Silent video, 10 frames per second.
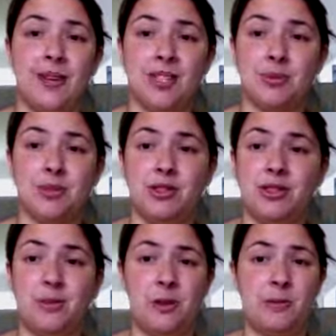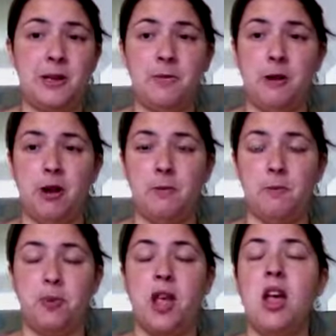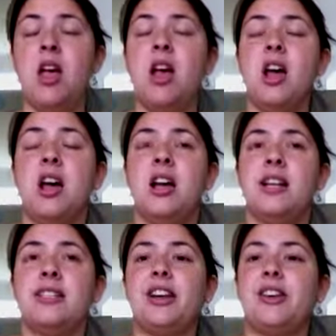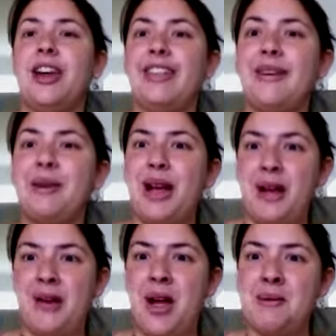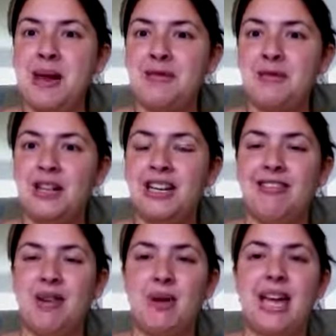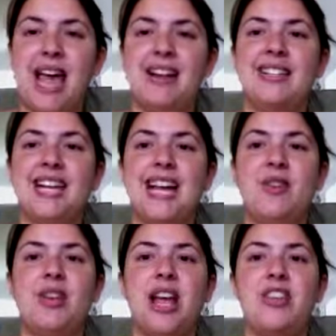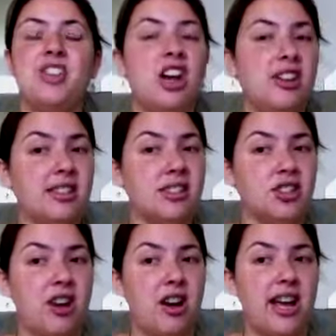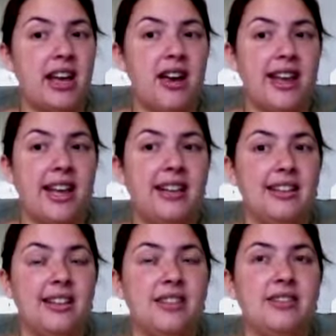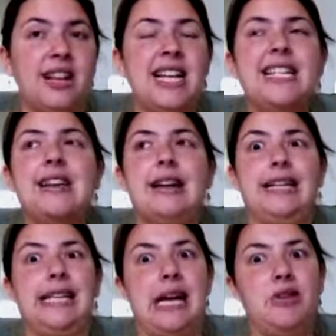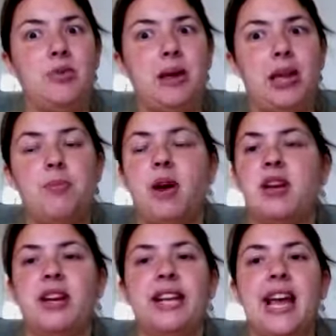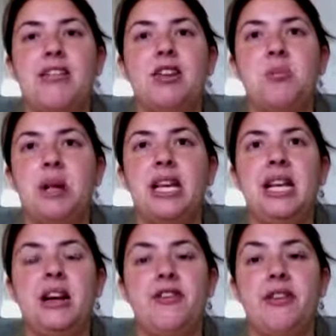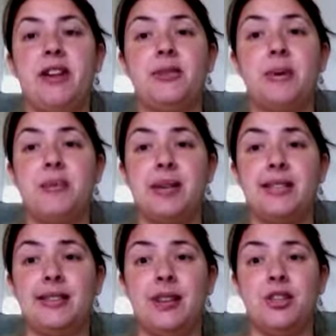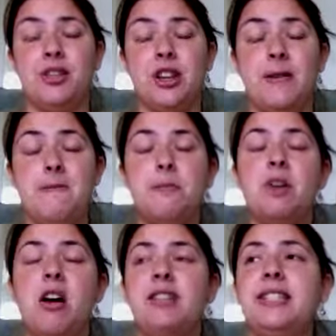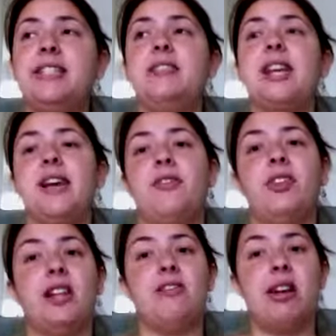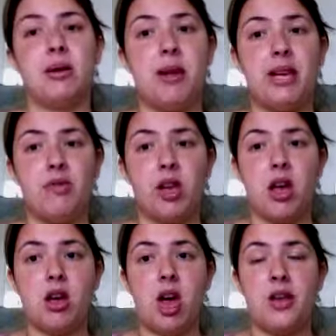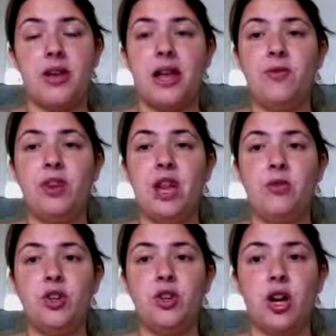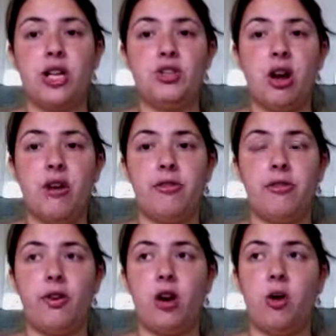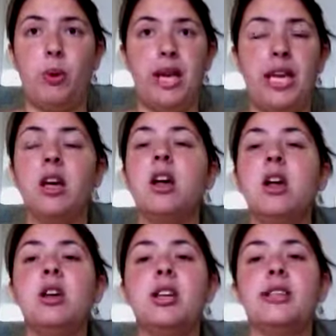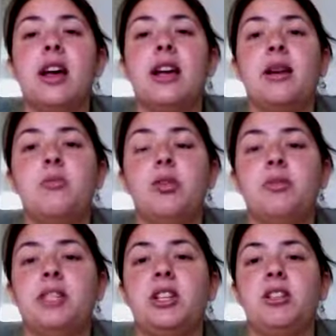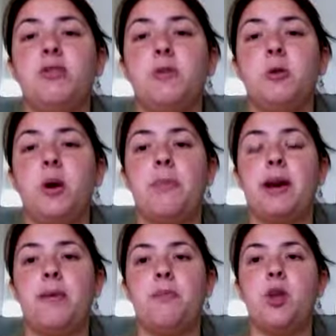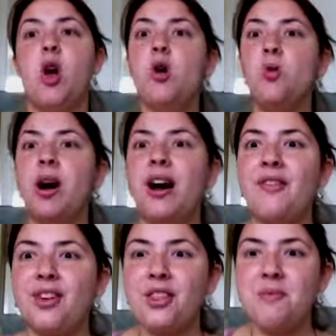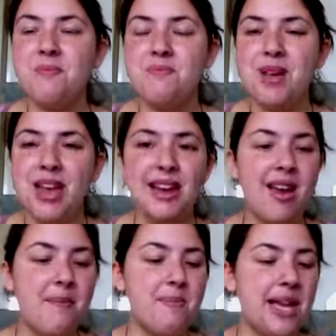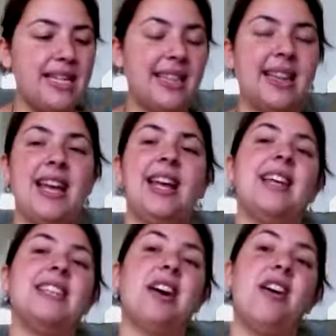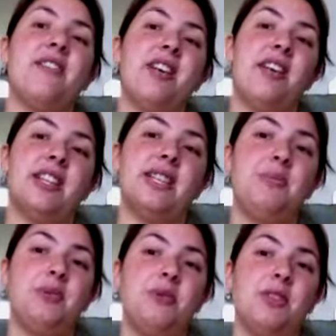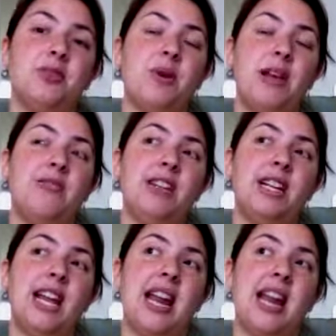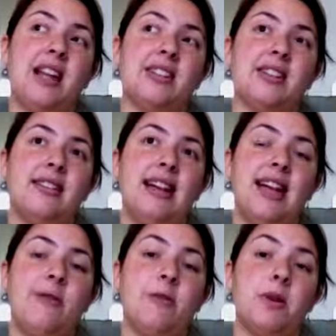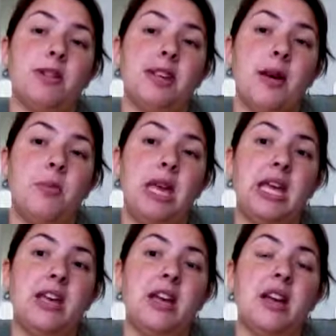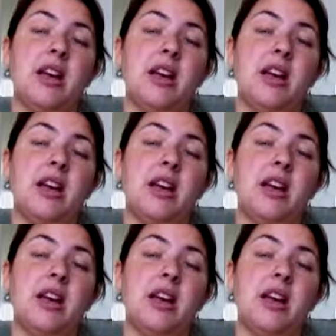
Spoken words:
vegetables and stuff are absolutely fine. So, there we go. I hope you have a really great weekend, and if you get the chance to try cutting, at least cutting down on meat, but cutting it out completely I found to be the best solution, I definitely recommend giving it a go, even if you only try it for a week, because I can promise you, you'll feel way better. Oh, I forgot the main amazing thing is that I seem to have lost weight really suddenly from cutting out meat.